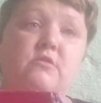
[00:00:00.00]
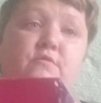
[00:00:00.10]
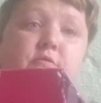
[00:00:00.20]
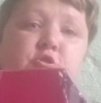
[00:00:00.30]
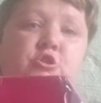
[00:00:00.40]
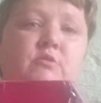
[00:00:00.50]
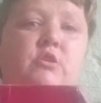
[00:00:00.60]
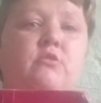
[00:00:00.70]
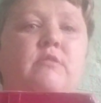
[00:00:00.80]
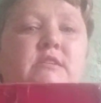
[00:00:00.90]
of showing
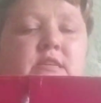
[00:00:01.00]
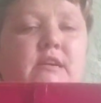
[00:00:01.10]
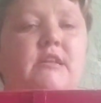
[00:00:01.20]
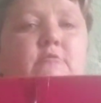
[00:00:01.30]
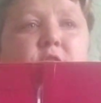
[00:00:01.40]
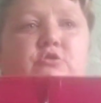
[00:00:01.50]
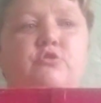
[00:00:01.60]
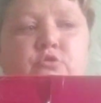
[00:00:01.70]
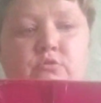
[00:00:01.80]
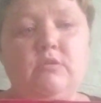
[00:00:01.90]
you exactly what to
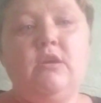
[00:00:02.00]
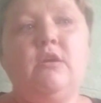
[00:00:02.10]
do.